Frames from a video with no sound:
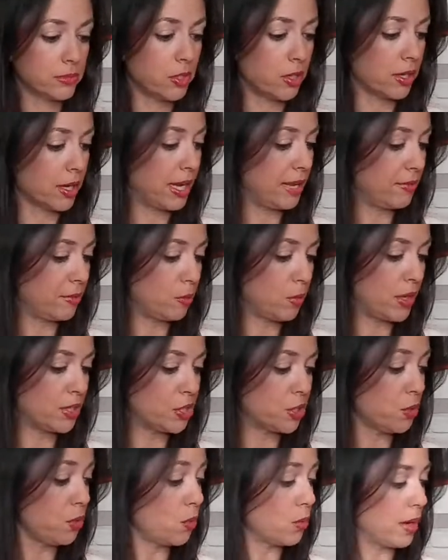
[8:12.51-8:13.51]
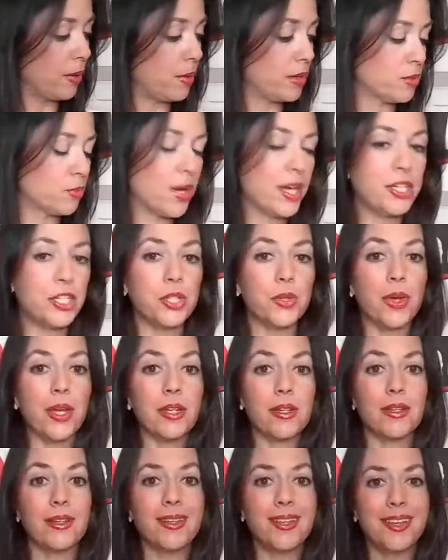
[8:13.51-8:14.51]
Look, I even went to, I went right to
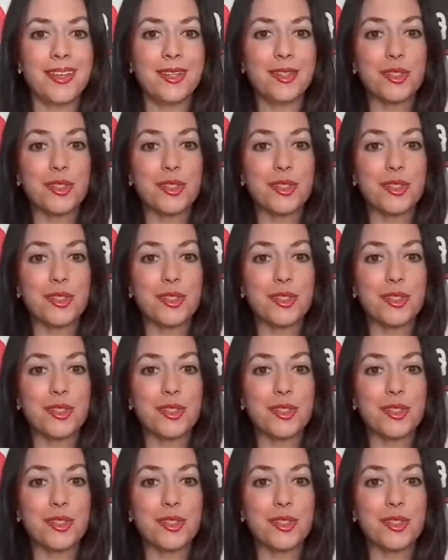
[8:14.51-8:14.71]
it.